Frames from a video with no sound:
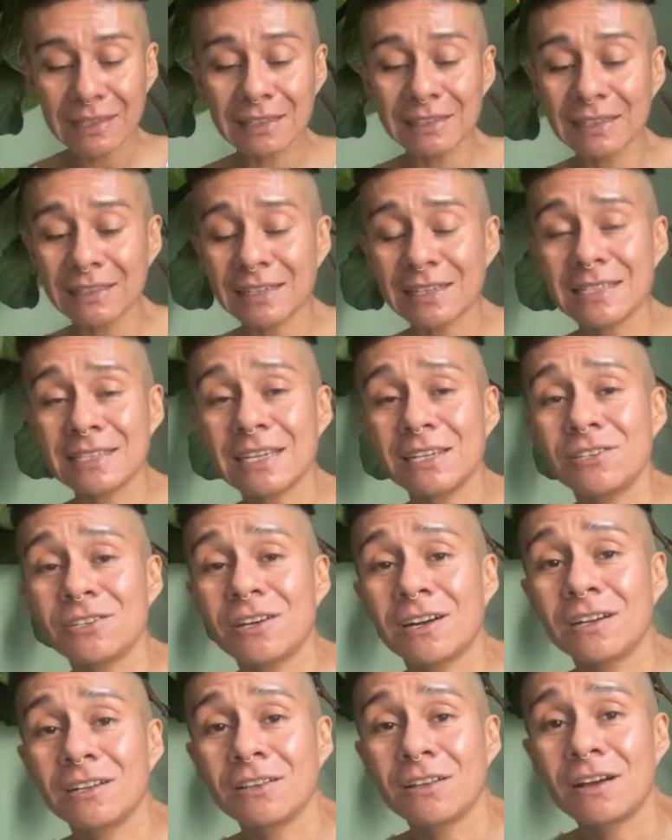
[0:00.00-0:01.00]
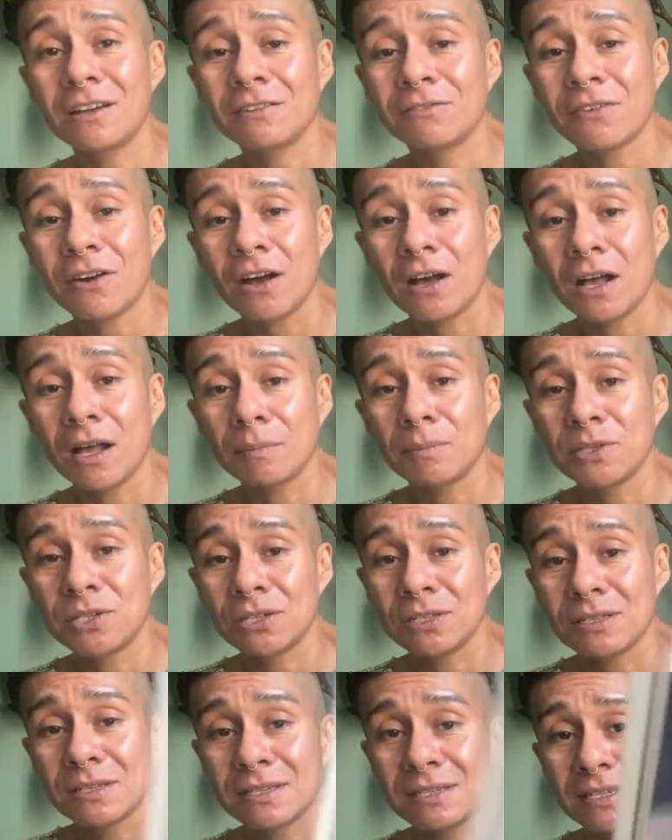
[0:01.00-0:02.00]
Like I said, you got a lot of
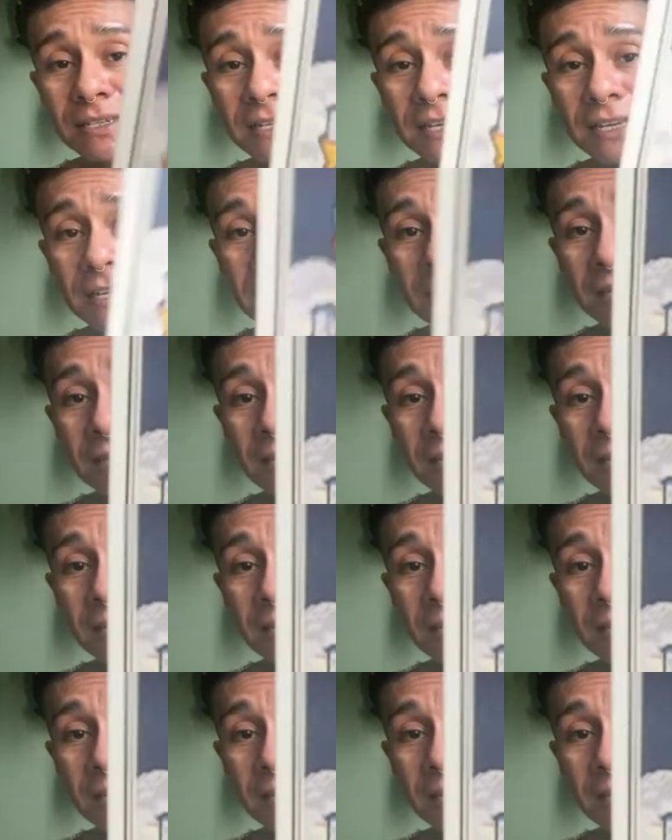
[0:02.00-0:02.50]
options today